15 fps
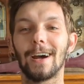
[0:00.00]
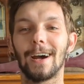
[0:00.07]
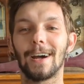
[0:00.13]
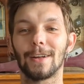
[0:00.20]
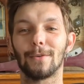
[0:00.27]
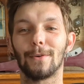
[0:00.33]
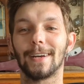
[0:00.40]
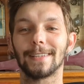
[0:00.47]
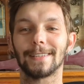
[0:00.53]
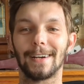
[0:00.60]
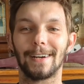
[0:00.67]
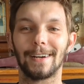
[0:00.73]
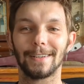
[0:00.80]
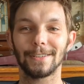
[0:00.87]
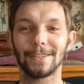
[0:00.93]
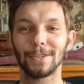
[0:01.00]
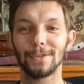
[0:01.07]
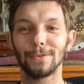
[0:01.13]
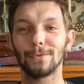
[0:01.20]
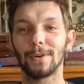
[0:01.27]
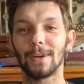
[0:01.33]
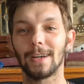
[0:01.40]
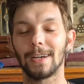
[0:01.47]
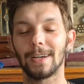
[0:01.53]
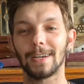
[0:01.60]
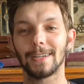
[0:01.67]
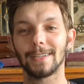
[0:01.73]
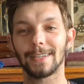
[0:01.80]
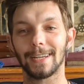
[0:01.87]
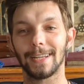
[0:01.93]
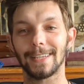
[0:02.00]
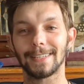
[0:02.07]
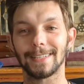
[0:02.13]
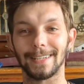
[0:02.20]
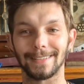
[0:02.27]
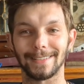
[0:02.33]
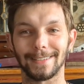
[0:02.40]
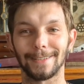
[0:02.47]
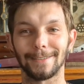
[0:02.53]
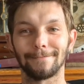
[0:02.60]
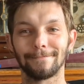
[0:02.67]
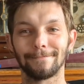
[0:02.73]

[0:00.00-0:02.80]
Otherwise, on to today's list.